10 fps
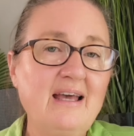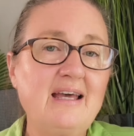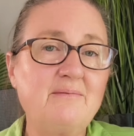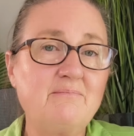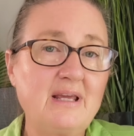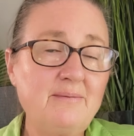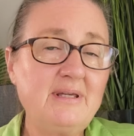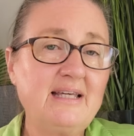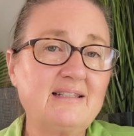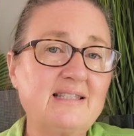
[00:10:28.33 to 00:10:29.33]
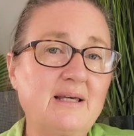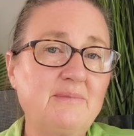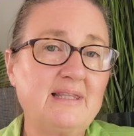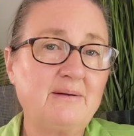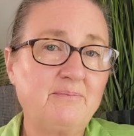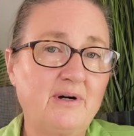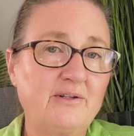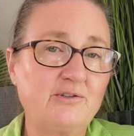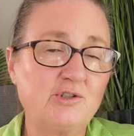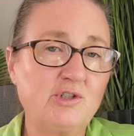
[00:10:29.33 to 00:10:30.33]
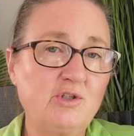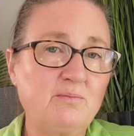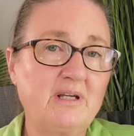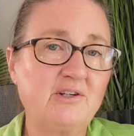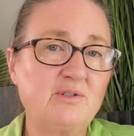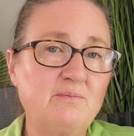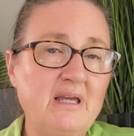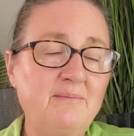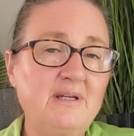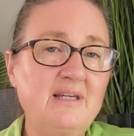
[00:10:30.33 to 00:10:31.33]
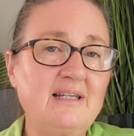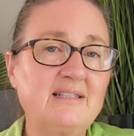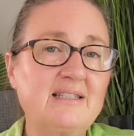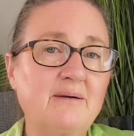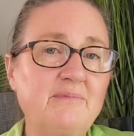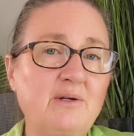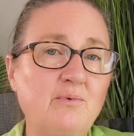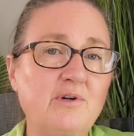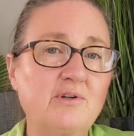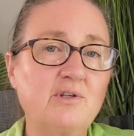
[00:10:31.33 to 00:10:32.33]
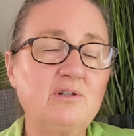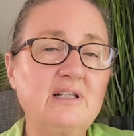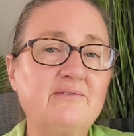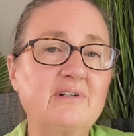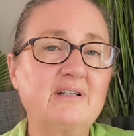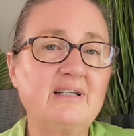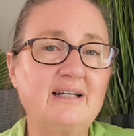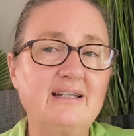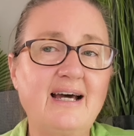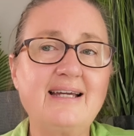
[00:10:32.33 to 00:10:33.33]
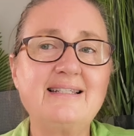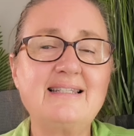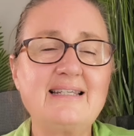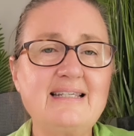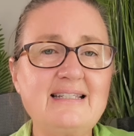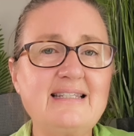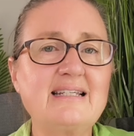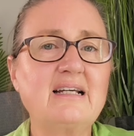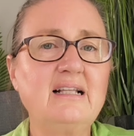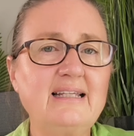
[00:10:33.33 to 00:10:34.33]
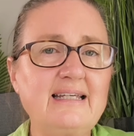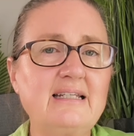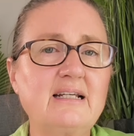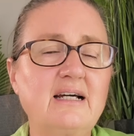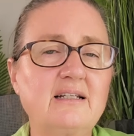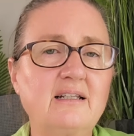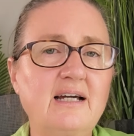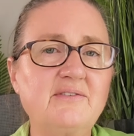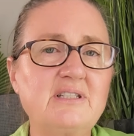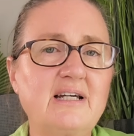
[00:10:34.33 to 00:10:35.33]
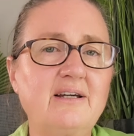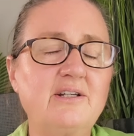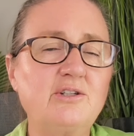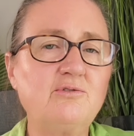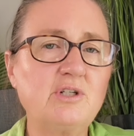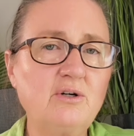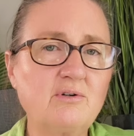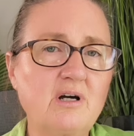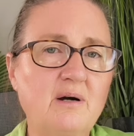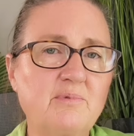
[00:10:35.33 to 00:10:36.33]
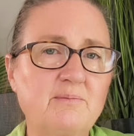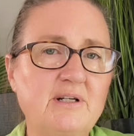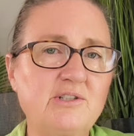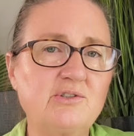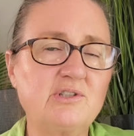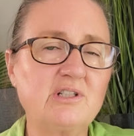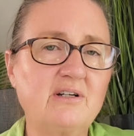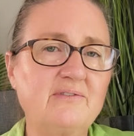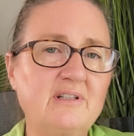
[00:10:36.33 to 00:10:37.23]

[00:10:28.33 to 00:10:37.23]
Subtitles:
And maybe that's something that bothers you, because maybe it's something where you live a nice, easy, clean kind of lifestyle and you don't compromise yourself.